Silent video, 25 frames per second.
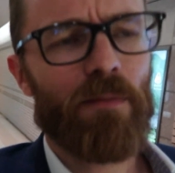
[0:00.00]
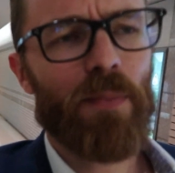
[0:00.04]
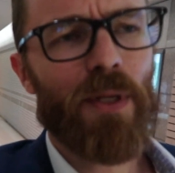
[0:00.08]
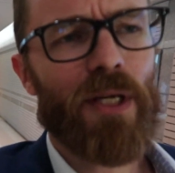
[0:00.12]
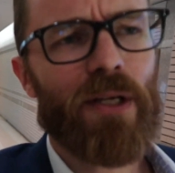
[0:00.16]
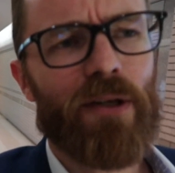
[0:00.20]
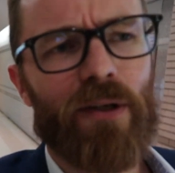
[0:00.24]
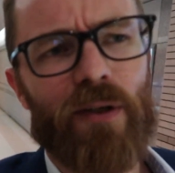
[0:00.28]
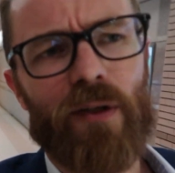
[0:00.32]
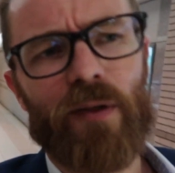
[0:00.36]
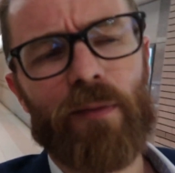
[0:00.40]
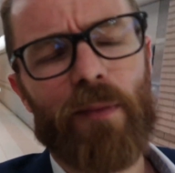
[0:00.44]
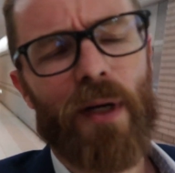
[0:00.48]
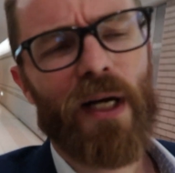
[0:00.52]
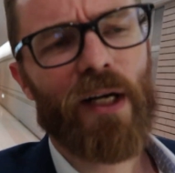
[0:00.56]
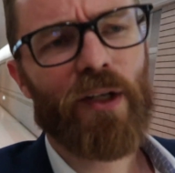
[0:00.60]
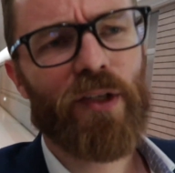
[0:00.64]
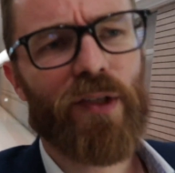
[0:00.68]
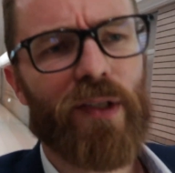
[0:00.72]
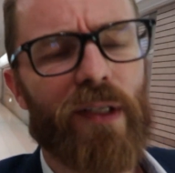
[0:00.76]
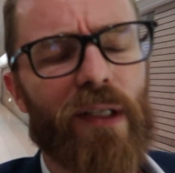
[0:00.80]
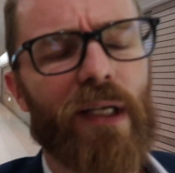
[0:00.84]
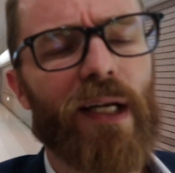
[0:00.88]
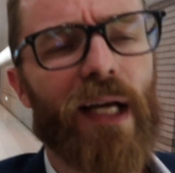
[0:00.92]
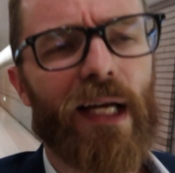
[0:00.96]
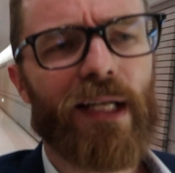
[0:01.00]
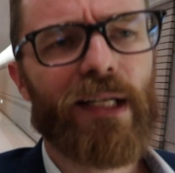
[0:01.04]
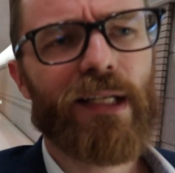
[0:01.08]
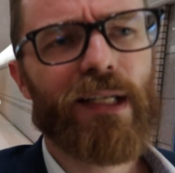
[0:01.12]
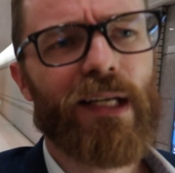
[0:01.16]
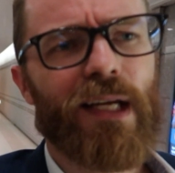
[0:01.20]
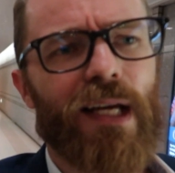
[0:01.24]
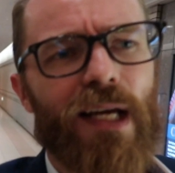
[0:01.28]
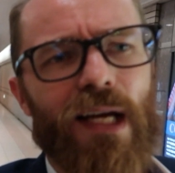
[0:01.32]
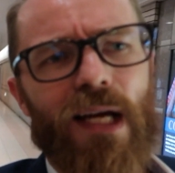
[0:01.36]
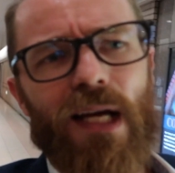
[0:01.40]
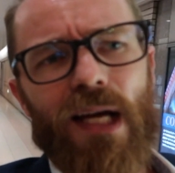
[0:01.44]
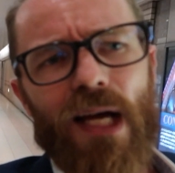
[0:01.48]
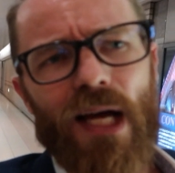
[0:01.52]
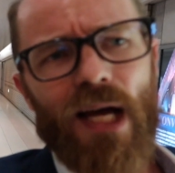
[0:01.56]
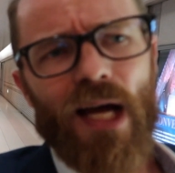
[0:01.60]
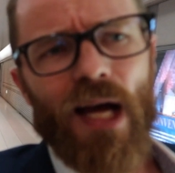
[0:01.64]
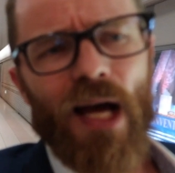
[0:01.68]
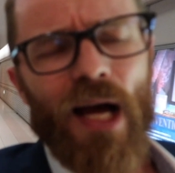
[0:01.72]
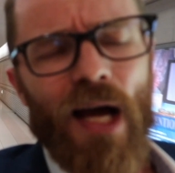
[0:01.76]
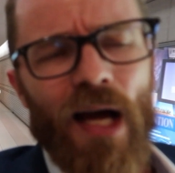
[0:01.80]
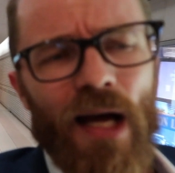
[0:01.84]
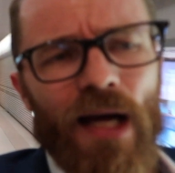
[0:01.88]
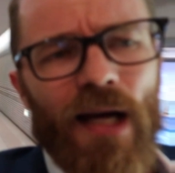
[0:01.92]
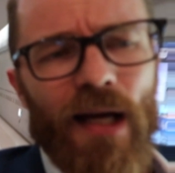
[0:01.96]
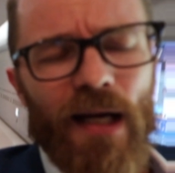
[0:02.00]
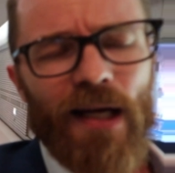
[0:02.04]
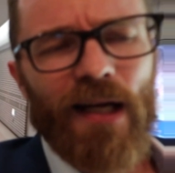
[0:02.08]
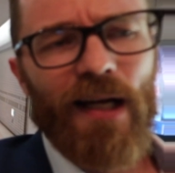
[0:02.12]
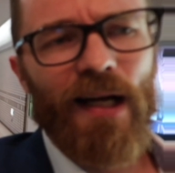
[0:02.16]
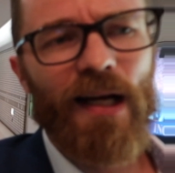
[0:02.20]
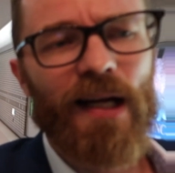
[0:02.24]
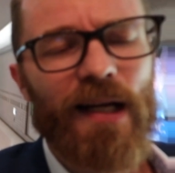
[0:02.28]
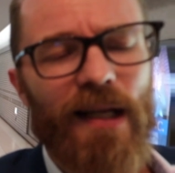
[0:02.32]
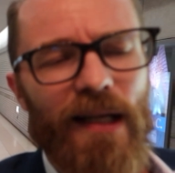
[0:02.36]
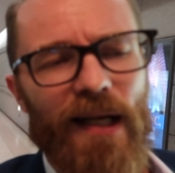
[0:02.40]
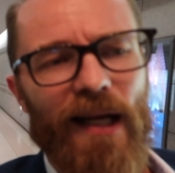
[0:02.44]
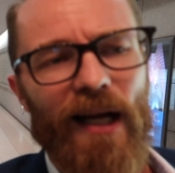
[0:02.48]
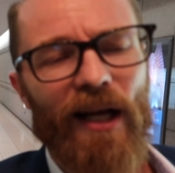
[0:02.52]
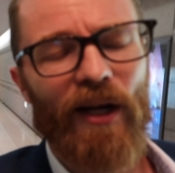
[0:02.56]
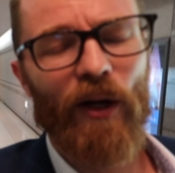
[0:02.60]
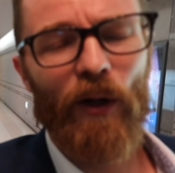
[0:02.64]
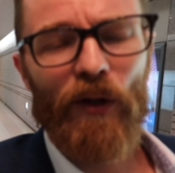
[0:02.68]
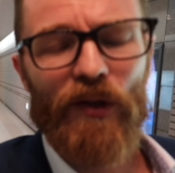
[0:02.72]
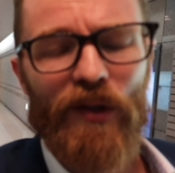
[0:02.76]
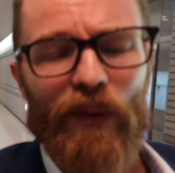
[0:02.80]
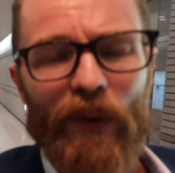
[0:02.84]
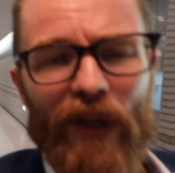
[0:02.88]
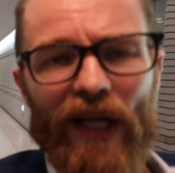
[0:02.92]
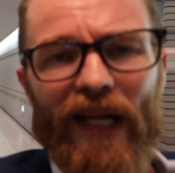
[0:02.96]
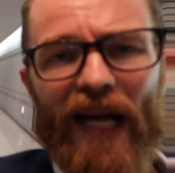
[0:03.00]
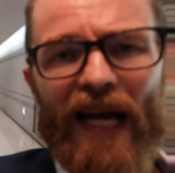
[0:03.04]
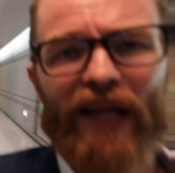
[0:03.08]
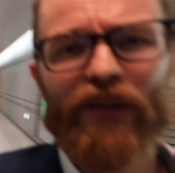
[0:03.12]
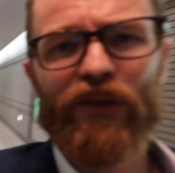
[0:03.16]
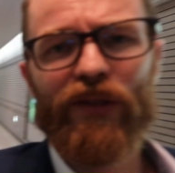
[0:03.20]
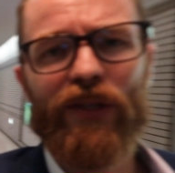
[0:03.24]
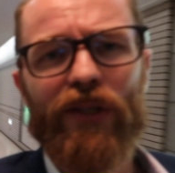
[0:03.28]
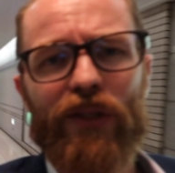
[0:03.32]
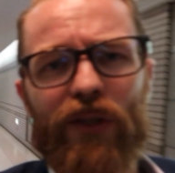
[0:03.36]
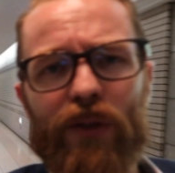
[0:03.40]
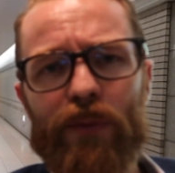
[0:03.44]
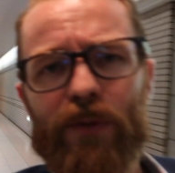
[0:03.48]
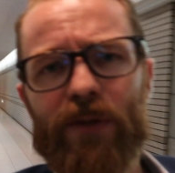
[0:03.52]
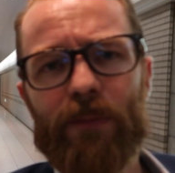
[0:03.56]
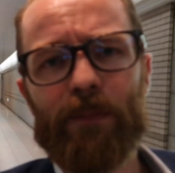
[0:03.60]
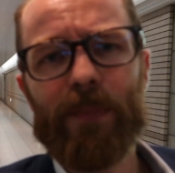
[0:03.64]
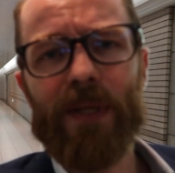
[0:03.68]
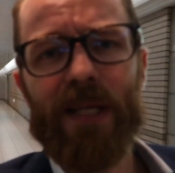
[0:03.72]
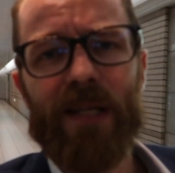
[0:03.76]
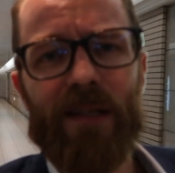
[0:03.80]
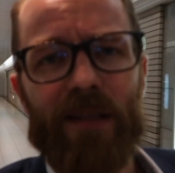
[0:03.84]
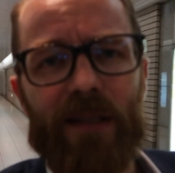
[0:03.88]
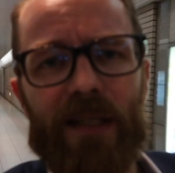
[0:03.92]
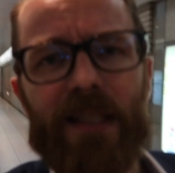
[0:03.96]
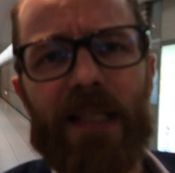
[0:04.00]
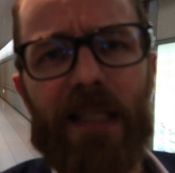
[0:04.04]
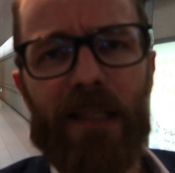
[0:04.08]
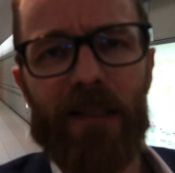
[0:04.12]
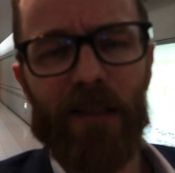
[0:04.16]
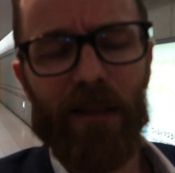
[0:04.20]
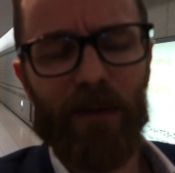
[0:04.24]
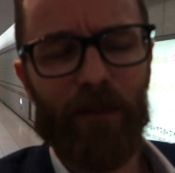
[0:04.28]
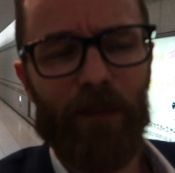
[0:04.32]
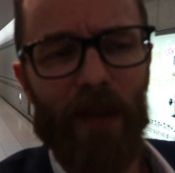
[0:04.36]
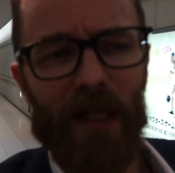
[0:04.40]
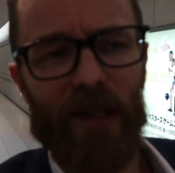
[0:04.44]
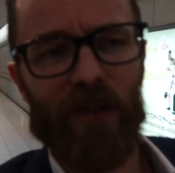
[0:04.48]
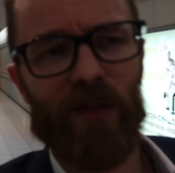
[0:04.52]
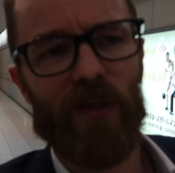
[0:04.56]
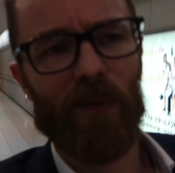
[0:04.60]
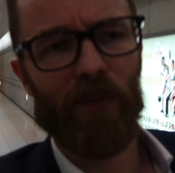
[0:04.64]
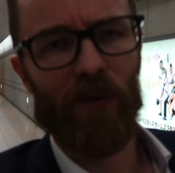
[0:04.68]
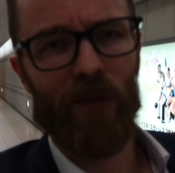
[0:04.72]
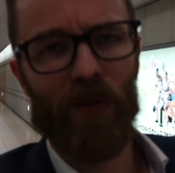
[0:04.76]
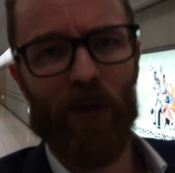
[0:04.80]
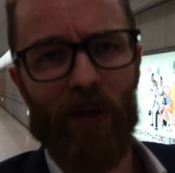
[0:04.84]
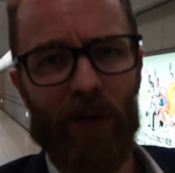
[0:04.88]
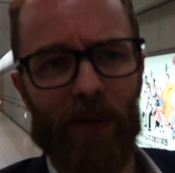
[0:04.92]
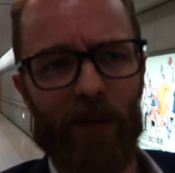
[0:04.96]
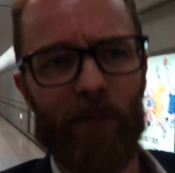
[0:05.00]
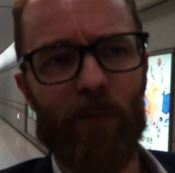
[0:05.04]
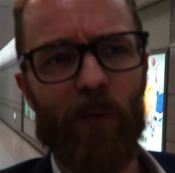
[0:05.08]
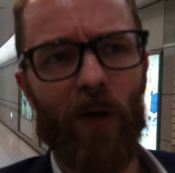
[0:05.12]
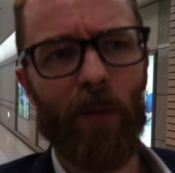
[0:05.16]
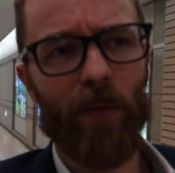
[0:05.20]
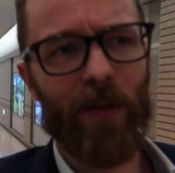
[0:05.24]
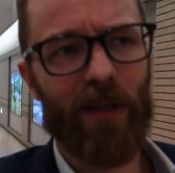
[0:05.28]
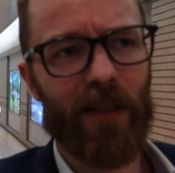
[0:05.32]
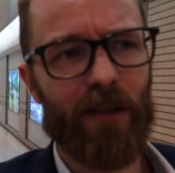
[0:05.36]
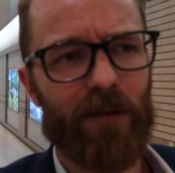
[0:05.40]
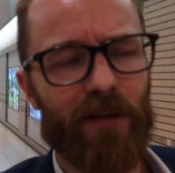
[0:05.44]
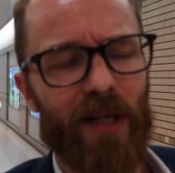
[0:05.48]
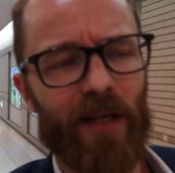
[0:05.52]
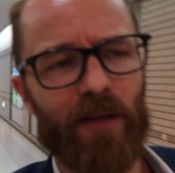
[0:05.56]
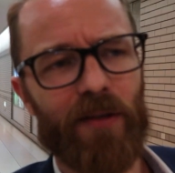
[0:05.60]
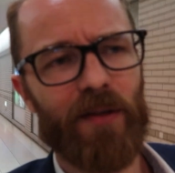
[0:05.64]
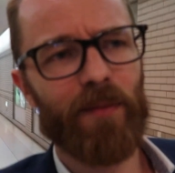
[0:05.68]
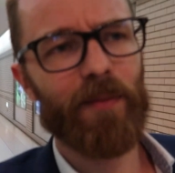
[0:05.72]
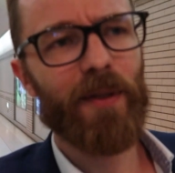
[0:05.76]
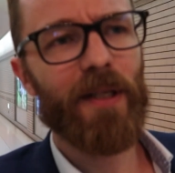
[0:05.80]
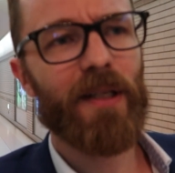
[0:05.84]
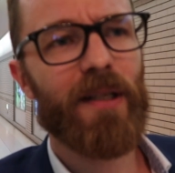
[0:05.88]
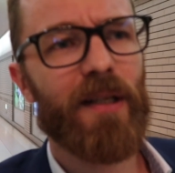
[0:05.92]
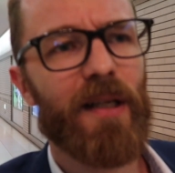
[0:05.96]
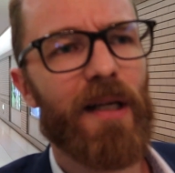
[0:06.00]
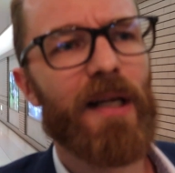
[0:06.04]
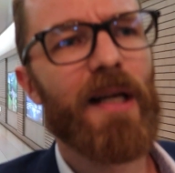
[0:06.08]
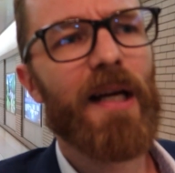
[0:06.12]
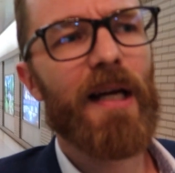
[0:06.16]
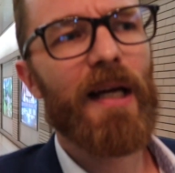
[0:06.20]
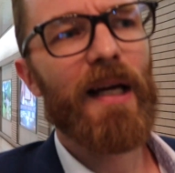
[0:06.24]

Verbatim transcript: be your own master, and and also what it has to do with being a leader. And so I'm starting wobbling around a bit.